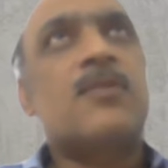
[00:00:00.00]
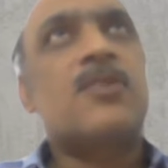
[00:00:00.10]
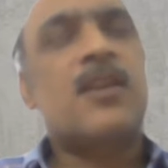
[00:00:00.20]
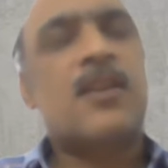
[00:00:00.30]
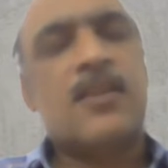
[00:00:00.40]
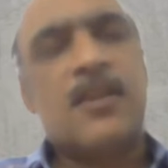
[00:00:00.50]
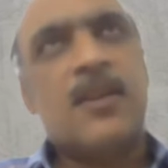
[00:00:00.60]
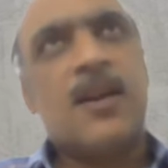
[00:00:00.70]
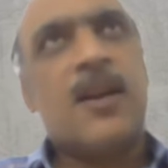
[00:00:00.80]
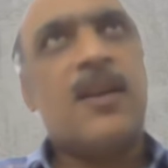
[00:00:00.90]
Sharad
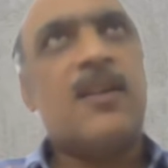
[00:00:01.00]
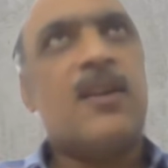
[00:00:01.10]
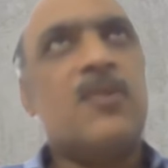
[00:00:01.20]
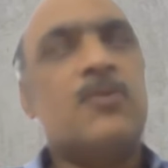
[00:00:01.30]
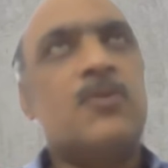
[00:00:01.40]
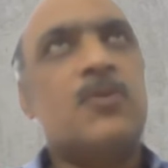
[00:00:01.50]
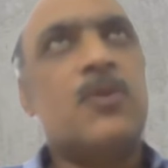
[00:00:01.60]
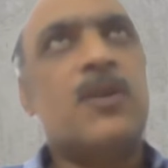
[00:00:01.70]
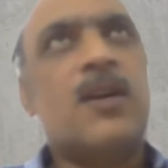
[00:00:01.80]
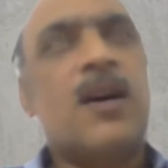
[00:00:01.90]
and I, around
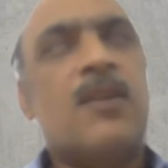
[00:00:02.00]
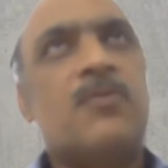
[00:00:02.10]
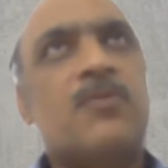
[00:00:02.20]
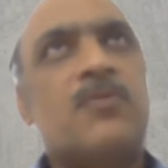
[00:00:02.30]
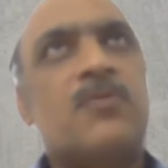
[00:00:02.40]
2.5,